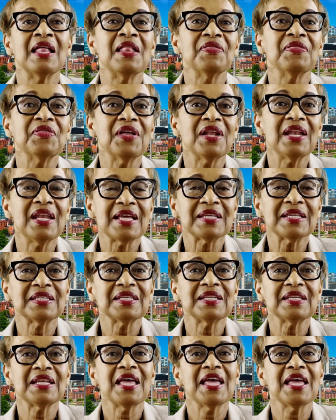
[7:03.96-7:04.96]
The
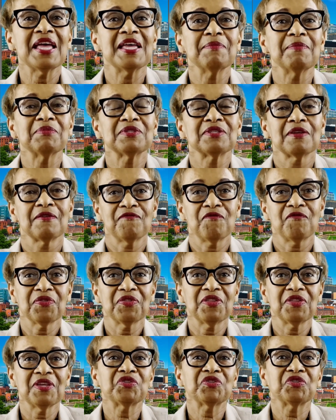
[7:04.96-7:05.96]
lesson aims for
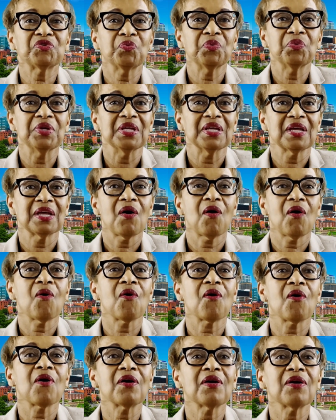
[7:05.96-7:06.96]
this week
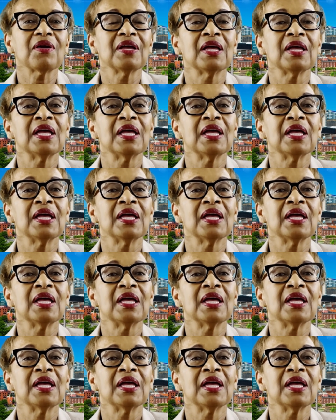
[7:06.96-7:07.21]
are: